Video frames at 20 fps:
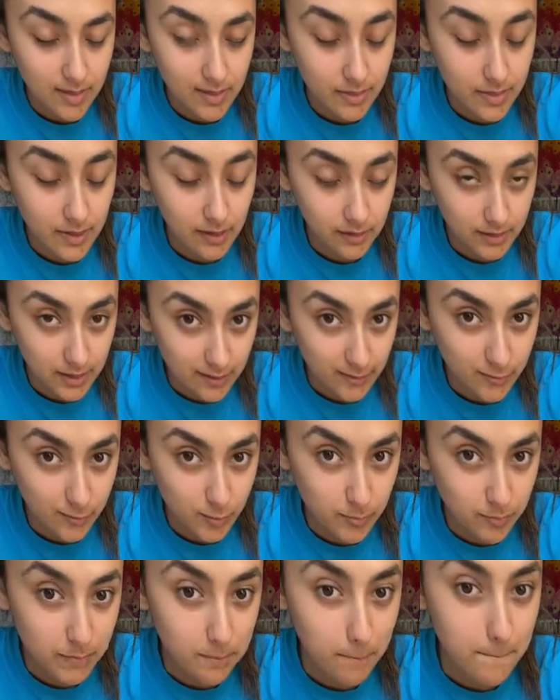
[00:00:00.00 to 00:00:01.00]
the leaf
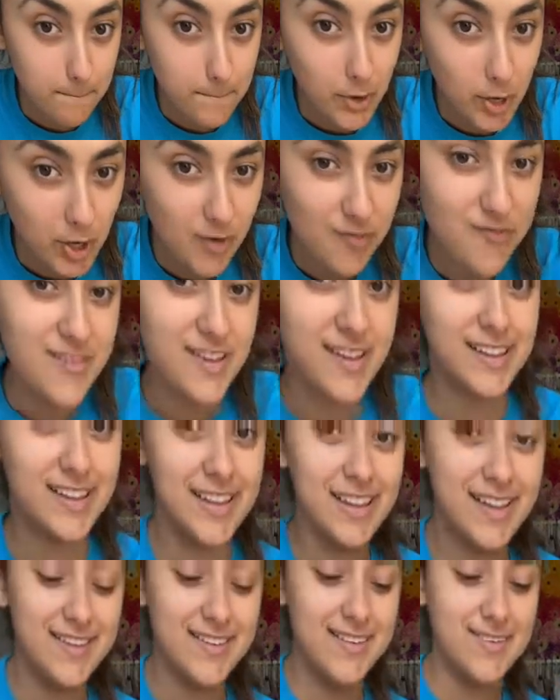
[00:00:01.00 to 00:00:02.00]
would be
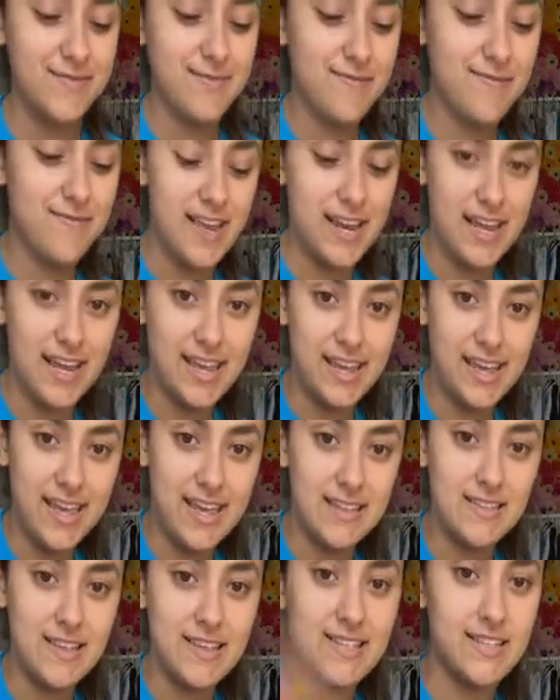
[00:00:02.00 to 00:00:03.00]
perfectly fitting
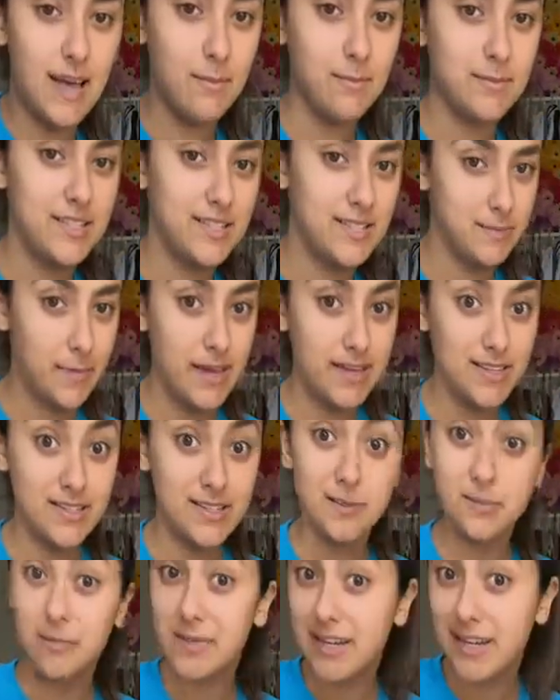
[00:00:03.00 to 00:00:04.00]
in this empty
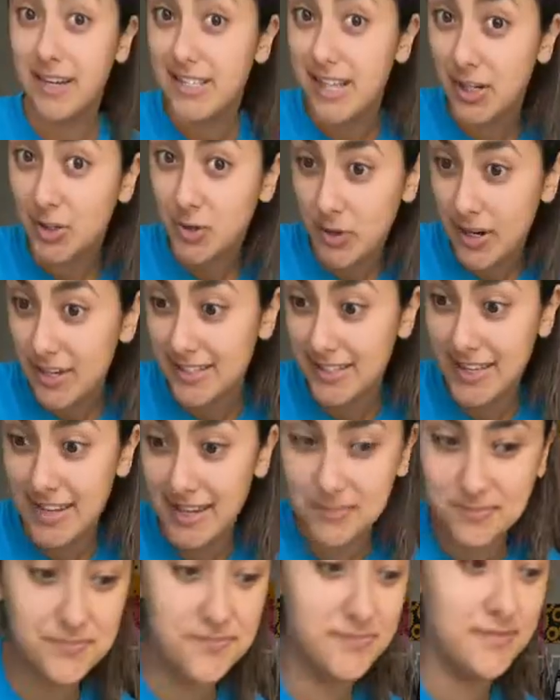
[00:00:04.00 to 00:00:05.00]
space because I traced
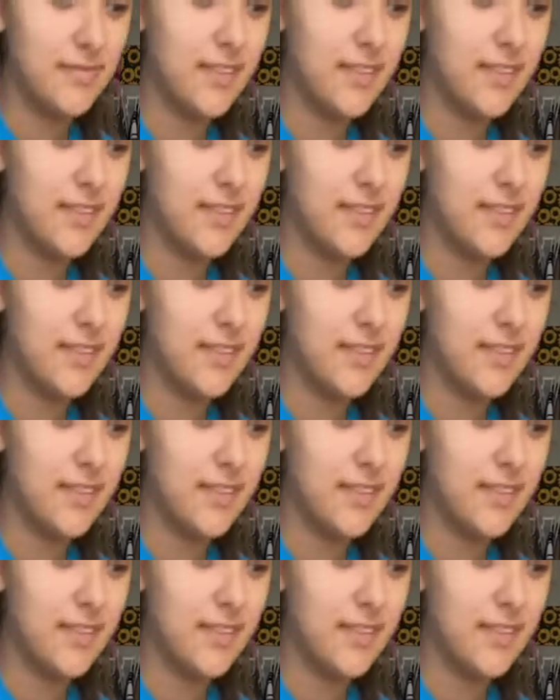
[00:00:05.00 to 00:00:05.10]
it.